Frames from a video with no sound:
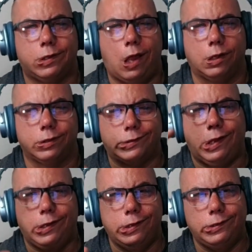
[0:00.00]

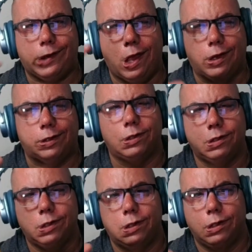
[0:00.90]
that he's kind of
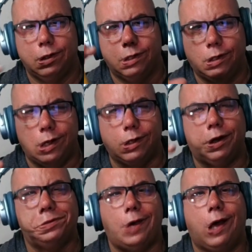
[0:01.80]
letting
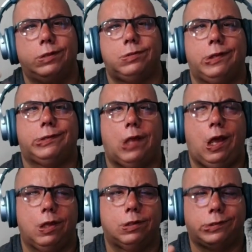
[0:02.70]
go by the wayside.